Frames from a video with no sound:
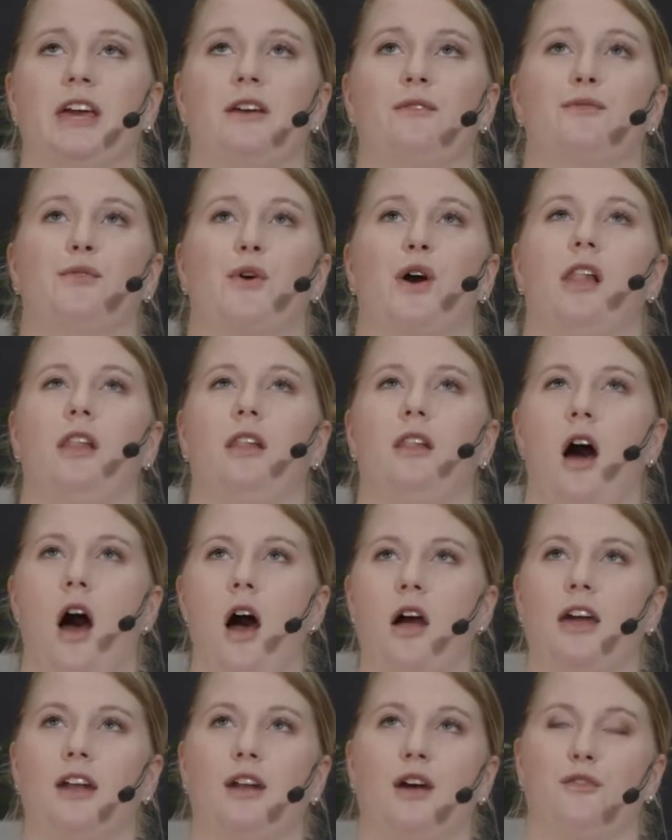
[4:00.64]
it for a
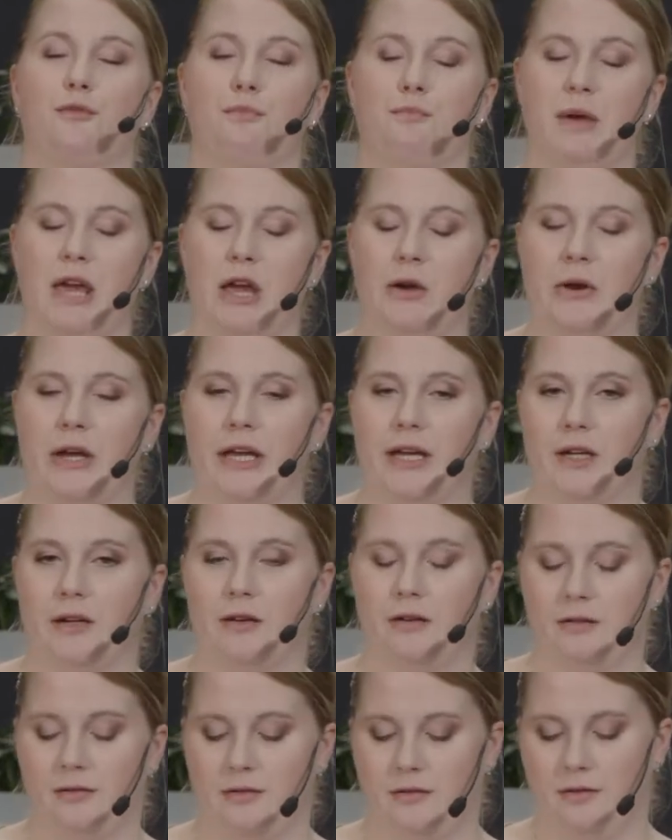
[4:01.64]
long enough period
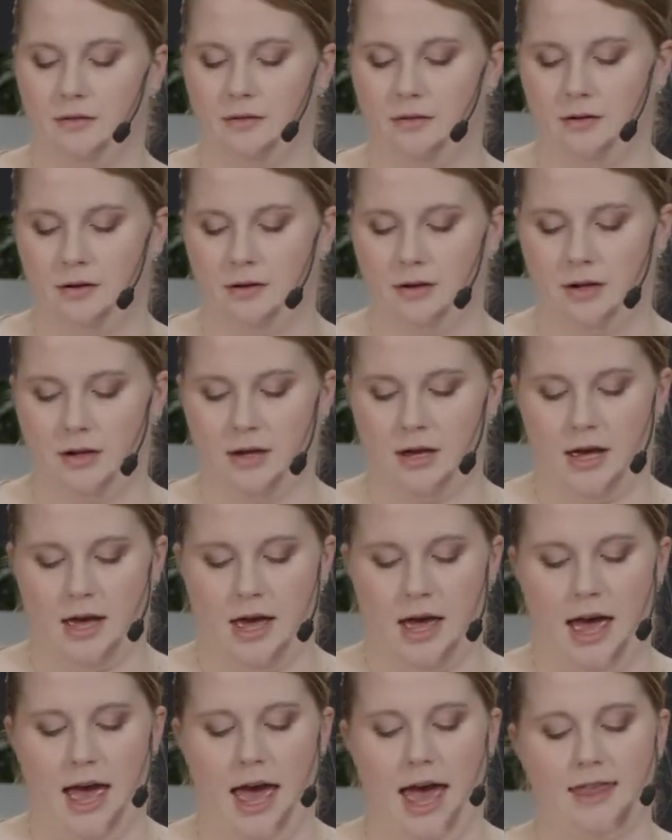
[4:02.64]

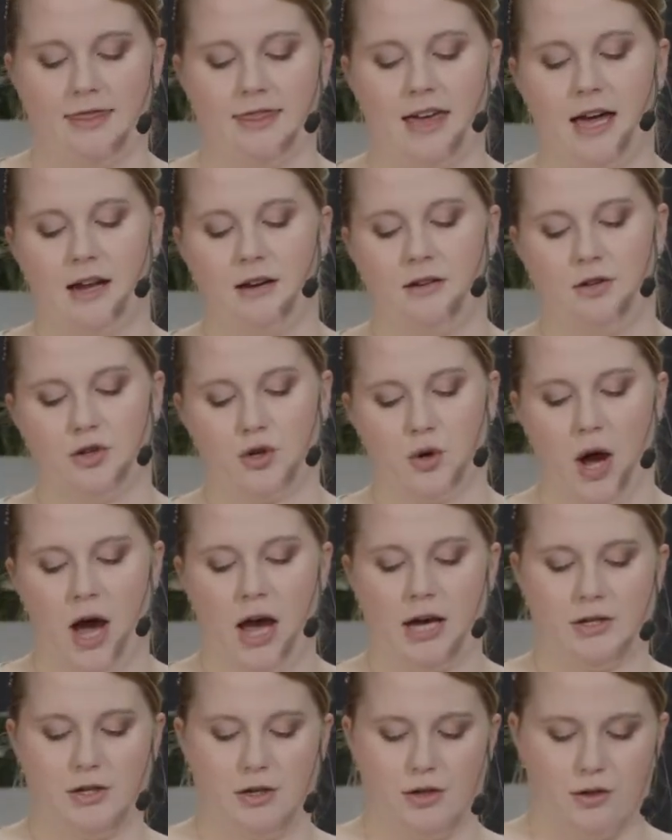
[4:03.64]
and then
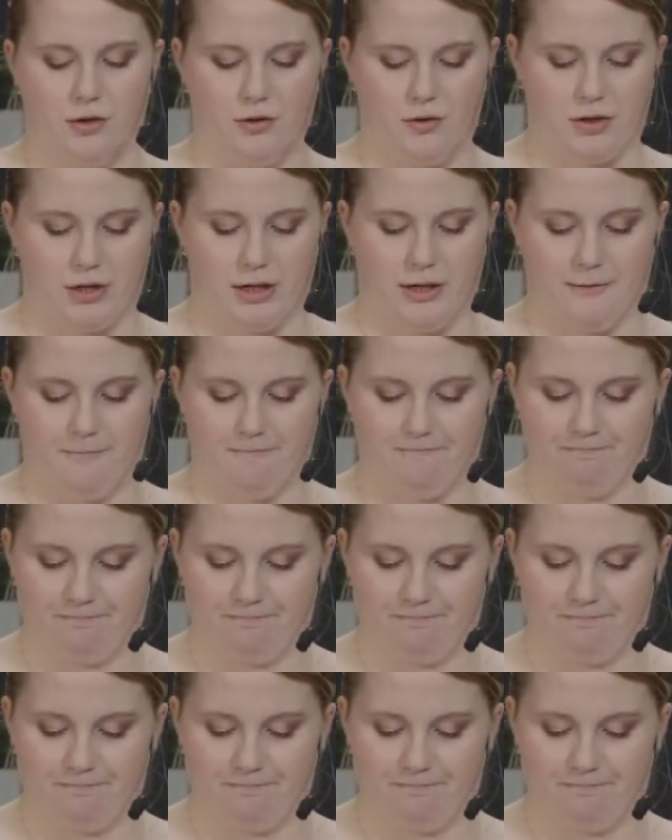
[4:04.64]
try to use it,